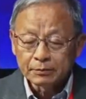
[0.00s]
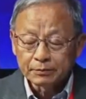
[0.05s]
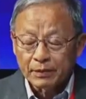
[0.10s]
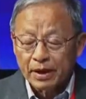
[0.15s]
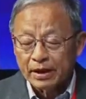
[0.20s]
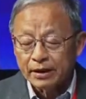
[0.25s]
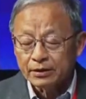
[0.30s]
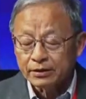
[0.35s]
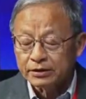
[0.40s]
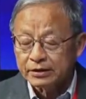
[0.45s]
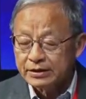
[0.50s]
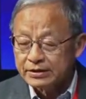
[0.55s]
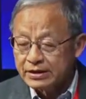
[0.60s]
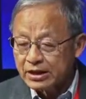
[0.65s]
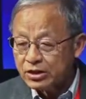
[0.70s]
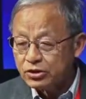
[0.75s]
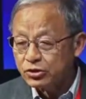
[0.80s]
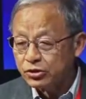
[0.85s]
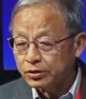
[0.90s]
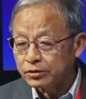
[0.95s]
my
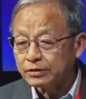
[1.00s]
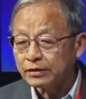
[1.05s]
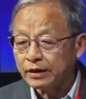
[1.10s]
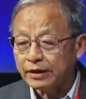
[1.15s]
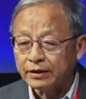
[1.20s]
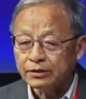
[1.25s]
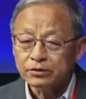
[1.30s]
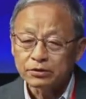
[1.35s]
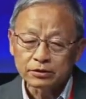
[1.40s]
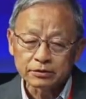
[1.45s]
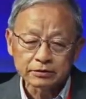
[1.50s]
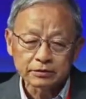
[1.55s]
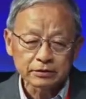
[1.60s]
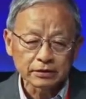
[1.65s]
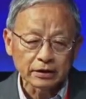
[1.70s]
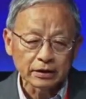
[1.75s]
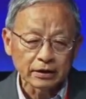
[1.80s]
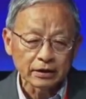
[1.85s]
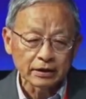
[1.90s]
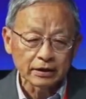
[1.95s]
organization, the Acorn
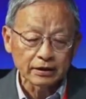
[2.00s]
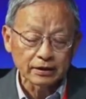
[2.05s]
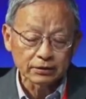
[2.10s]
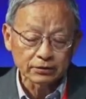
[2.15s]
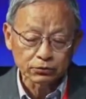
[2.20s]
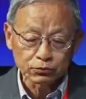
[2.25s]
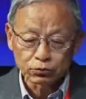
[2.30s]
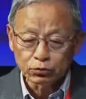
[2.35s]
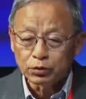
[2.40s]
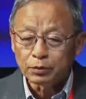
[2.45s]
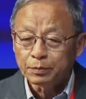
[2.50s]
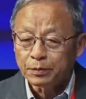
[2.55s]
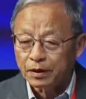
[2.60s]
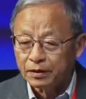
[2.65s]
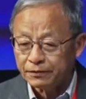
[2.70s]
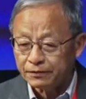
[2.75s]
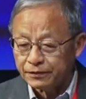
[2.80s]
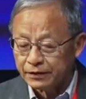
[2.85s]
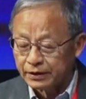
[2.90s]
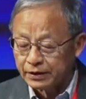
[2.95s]
uh, Group
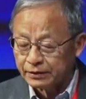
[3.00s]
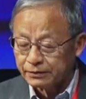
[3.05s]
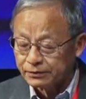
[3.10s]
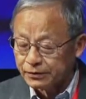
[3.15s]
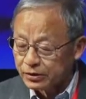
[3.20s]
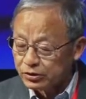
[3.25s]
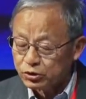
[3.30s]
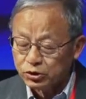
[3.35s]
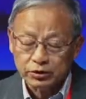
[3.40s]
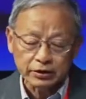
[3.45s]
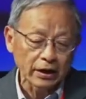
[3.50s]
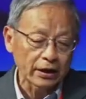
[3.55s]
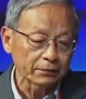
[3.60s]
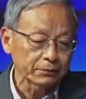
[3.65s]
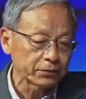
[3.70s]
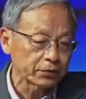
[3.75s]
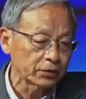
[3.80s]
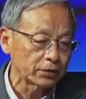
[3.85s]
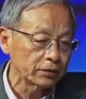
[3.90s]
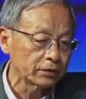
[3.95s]
of uh, Venture
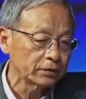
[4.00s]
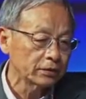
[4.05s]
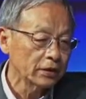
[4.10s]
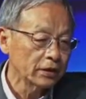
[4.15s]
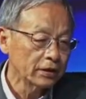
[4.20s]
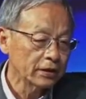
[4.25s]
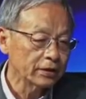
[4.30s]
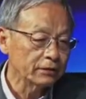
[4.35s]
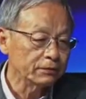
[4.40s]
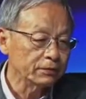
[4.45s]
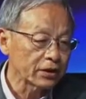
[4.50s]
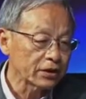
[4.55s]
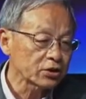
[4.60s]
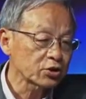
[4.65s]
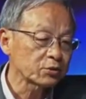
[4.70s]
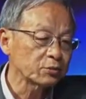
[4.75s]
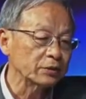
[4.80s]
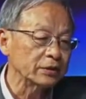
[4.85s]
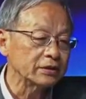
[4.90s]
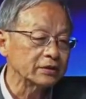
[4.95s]
Capital
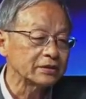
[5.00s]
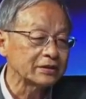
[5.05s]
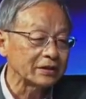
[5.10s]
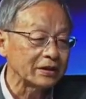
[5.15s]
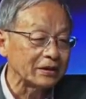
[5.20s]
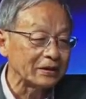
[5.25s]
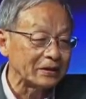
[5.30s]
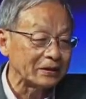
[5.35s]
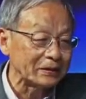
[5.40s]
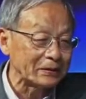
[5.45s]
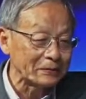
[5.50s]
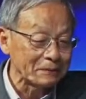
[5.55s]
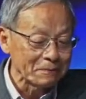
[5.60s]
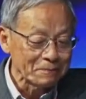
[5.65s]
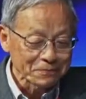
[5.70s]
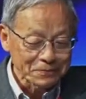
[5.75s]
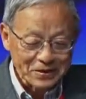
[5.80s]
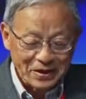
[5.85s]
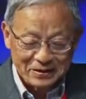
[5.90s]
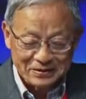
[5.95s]
Investment, uh,
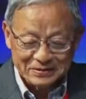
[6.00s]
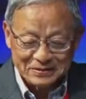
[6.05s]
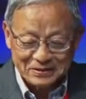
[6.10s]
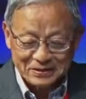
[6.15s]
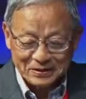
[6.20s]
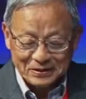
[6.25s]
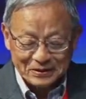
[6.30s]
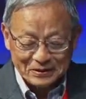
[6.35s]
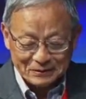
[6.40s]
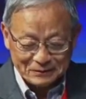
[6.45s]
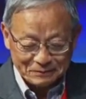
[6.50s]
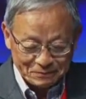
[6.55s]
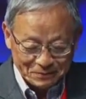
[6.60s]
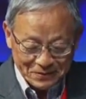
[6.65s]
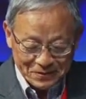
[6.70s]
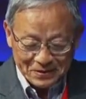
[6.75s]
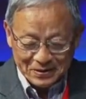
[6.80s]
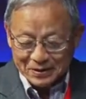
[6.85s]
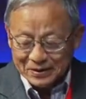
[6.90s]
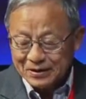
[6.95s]
that uh,
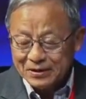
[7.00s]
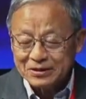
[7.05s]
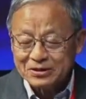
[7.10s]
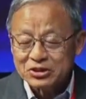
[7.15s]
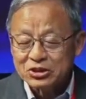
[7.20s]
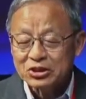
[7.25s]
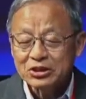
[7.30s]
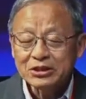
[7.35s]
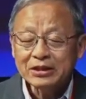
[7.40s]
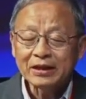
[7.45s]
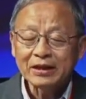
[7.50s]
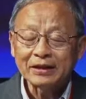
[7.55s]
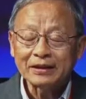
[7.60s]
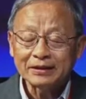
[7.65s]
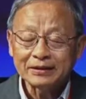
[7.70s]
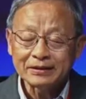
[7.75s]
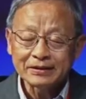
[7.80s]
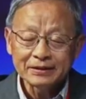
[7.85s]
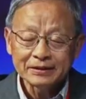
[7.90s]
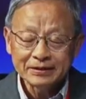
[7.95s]

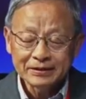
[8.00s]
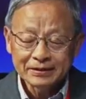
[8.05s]
CK